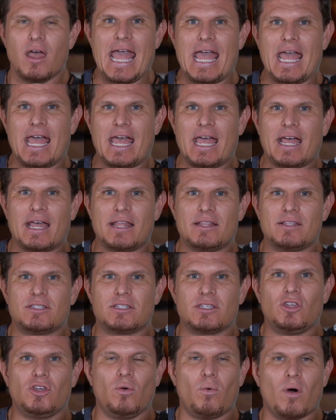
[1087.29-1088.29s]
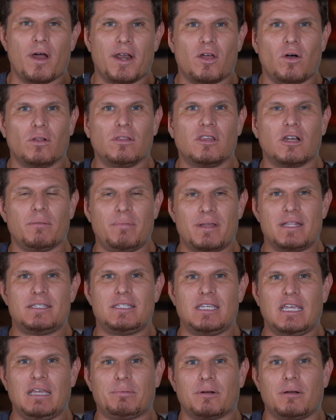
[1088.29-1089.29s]
and you want to go a little bit
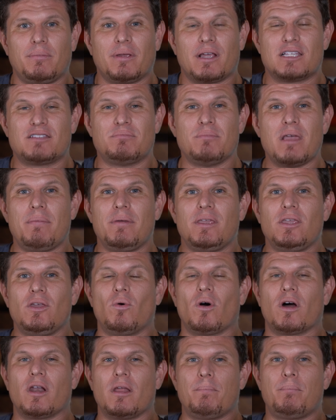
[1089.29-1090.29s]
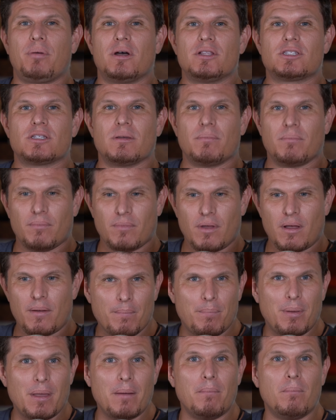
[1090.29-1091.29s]
deeper because maybe you want to put some
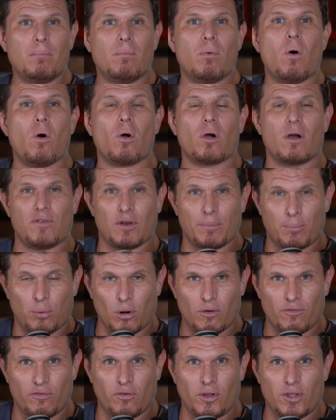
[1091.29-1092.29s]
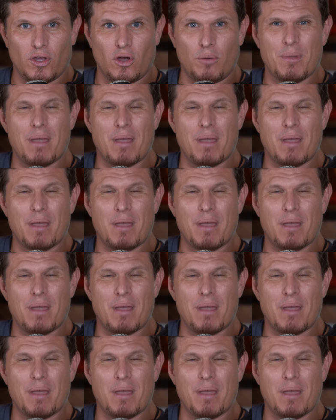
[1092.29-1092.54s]
bit more of your portfolio,